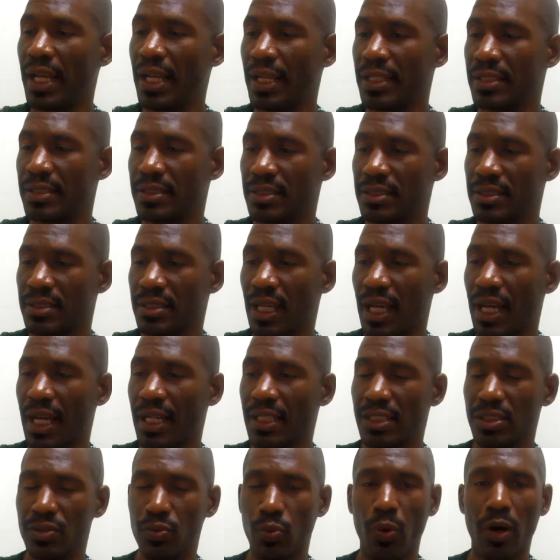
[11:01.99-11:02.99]
it's
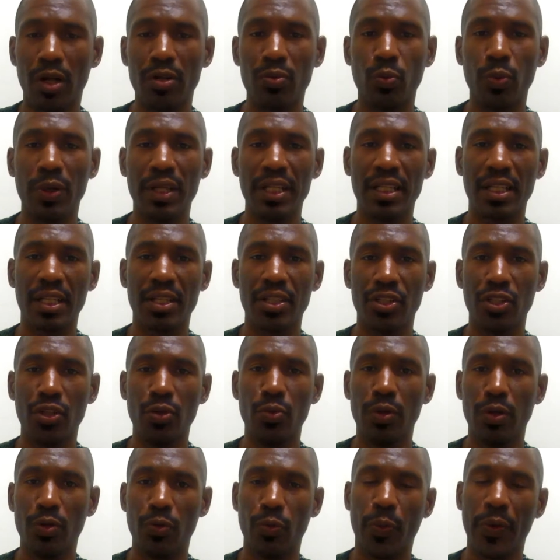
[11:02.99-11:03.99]
designed is 1 week you
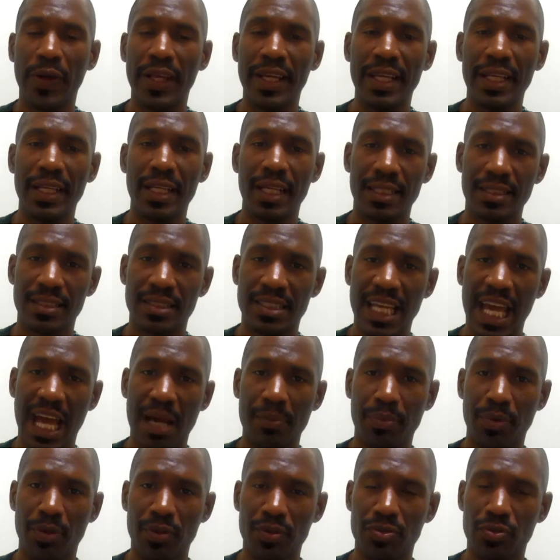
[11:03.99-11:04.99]
will read a
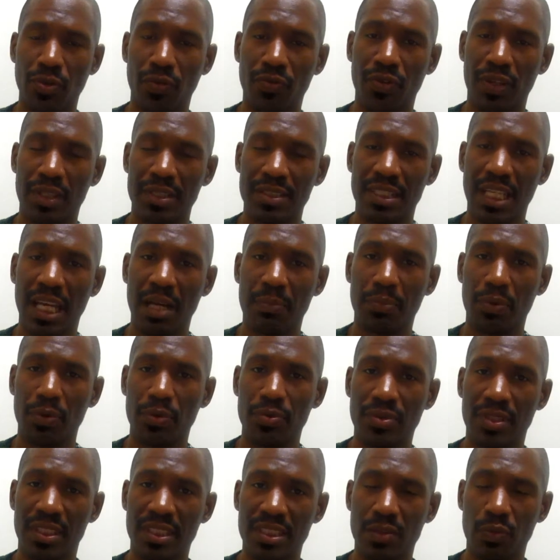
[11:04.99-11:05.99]
chapter. So for example,
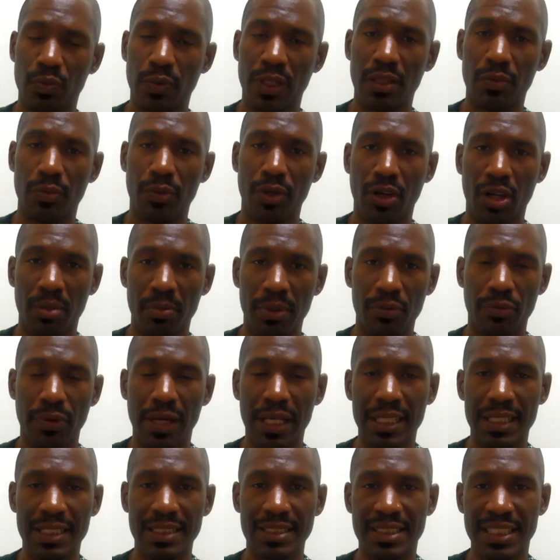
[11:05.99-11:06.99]
this week we're going to be
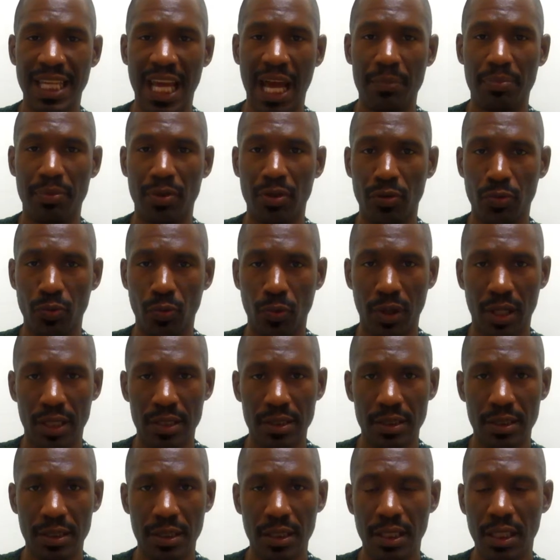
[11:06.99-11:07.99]
reading chapter
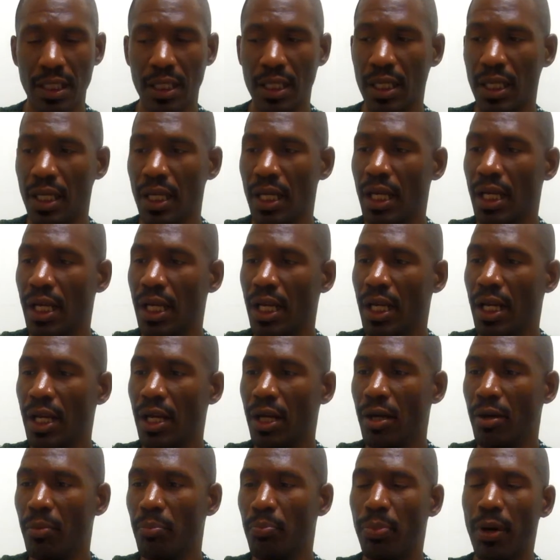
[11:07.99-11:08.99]
1.
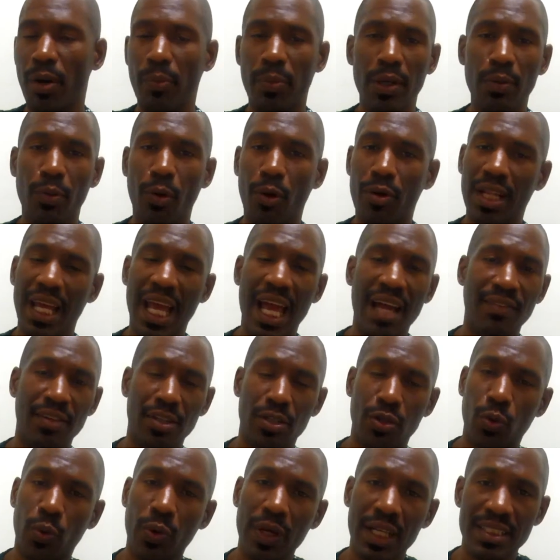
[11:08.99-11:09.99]
But we won't have a
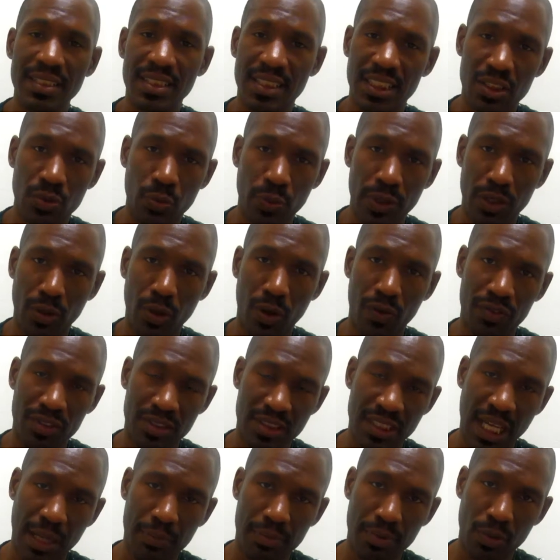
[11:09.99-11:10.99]
quiz this week over
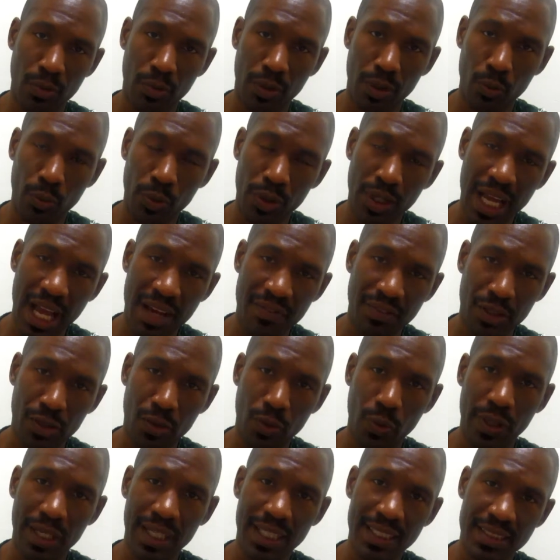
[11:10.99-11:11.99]
chapter 1. We'll have a
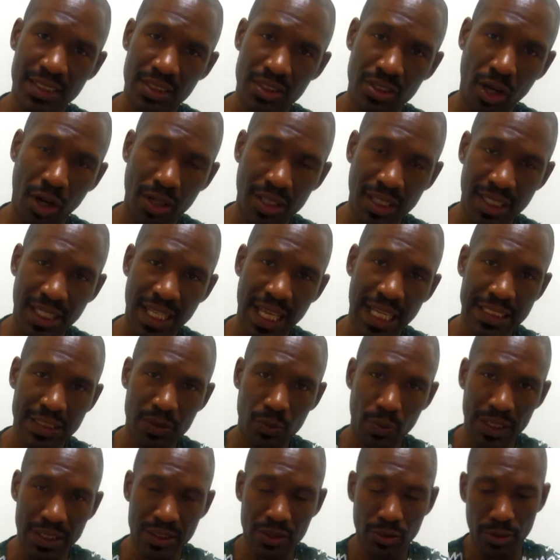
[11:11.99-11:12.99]
quiz starting next
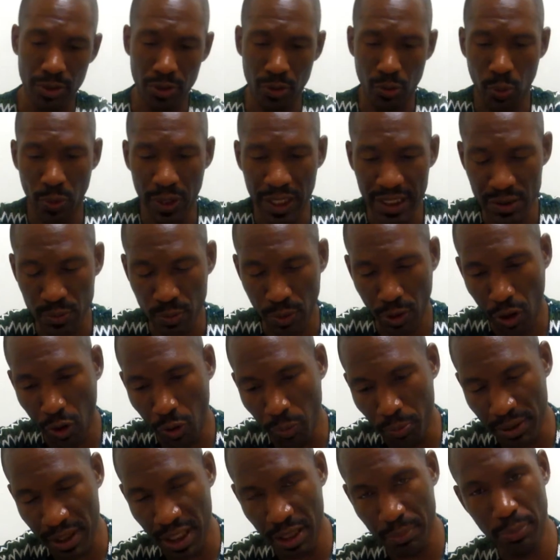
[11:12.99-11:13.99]
week. So the quiz will
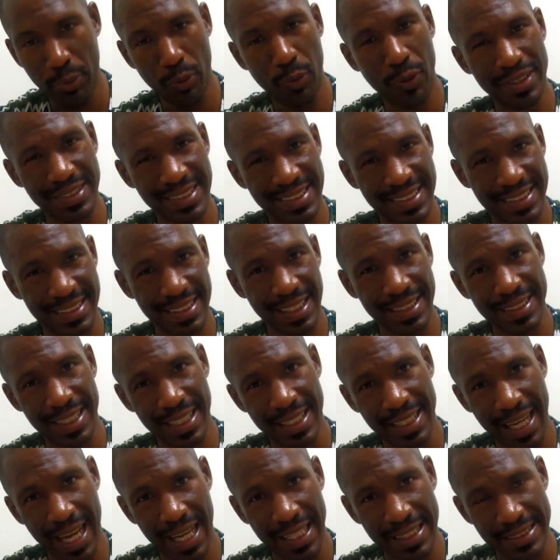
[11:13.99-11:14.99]
open up on Sunday
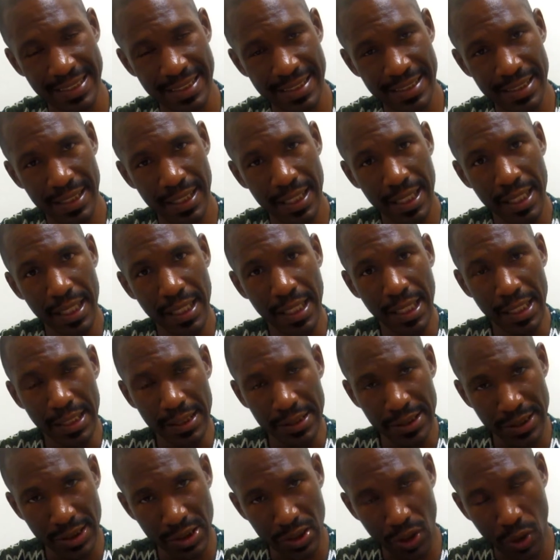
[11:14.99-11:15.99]
nights.
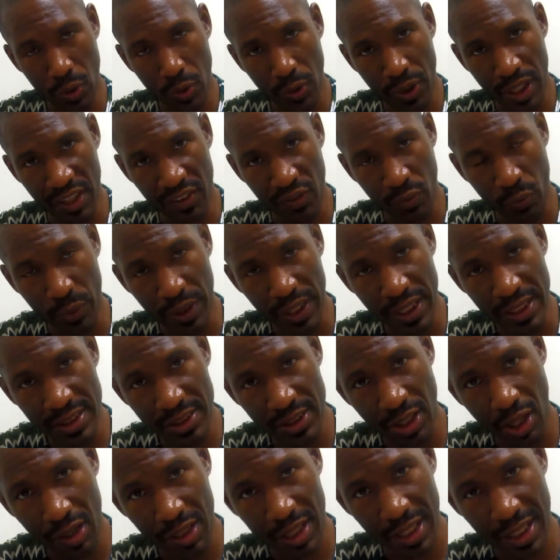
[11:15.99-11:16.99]
So if we
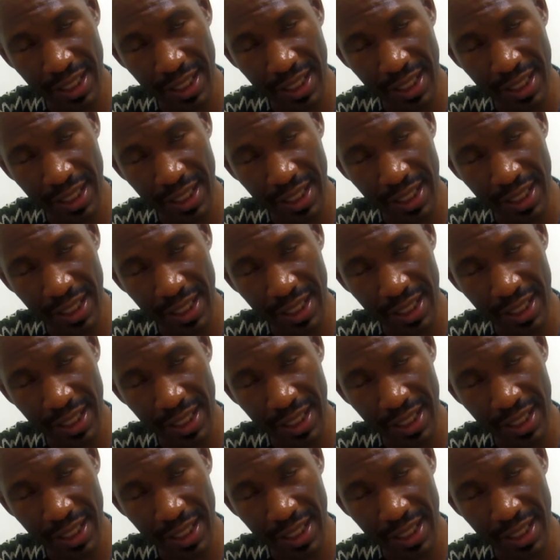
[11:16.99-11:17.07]
start a